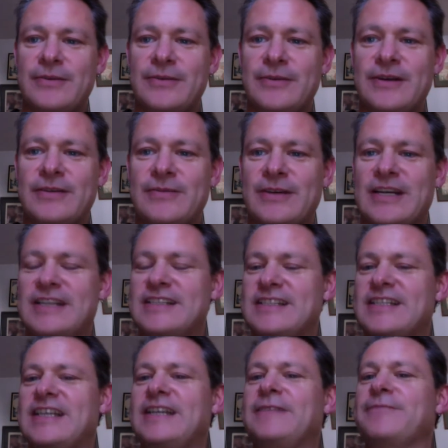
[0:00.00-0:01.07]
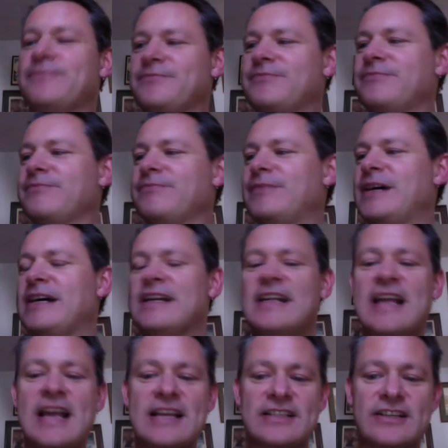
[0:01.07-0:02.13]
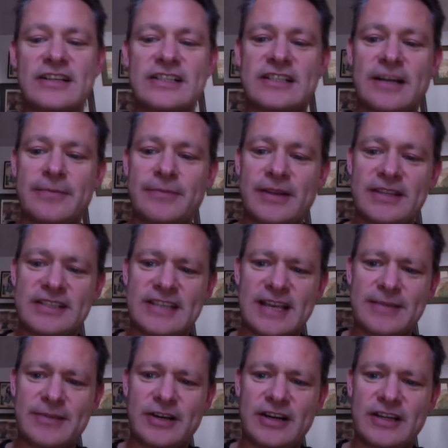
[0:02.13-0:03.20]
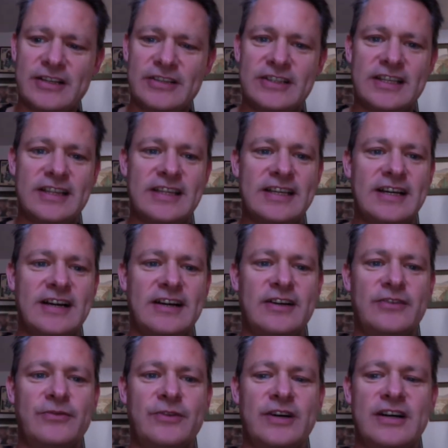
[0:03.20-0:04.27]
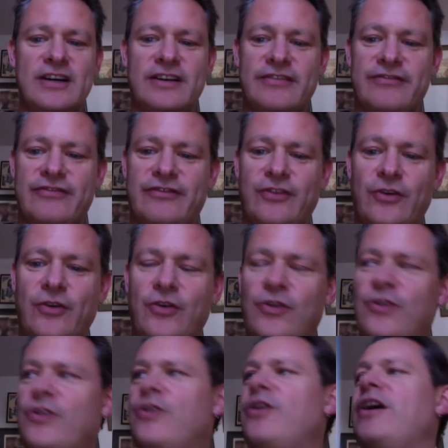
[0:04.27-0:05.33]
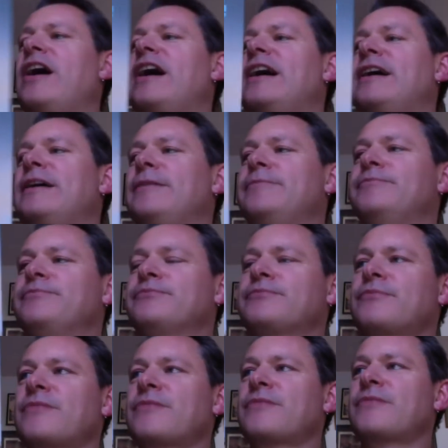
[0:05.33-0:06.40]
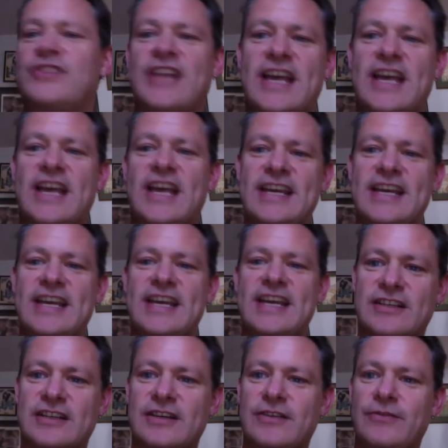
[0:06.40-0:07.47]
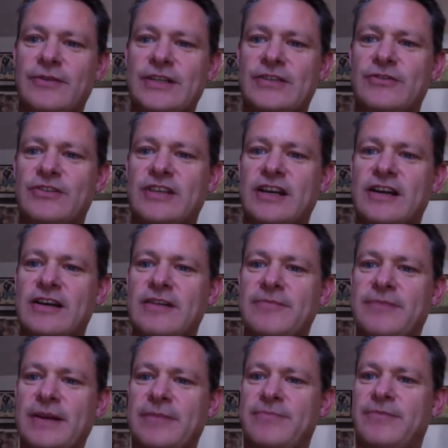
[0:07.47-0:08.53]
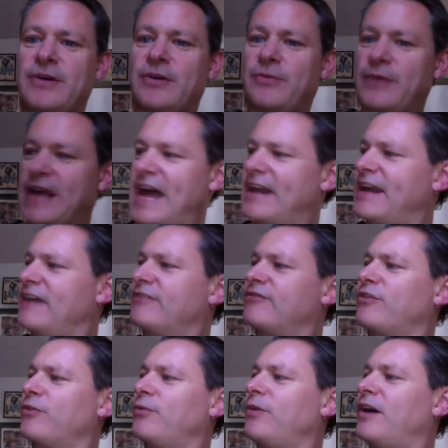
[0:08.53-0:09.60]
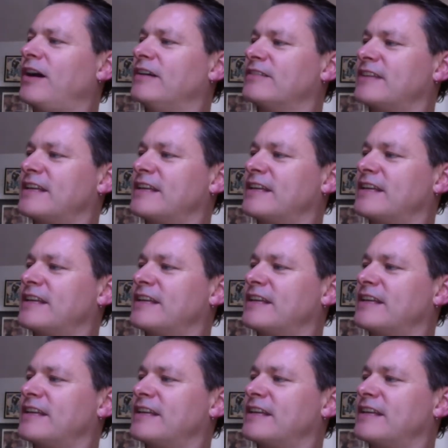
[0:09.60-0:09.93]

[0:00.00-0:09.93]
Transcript: We're going to see. But so it's done by the same guy who did the artwork for Crusades, which was a big book we had out for a while.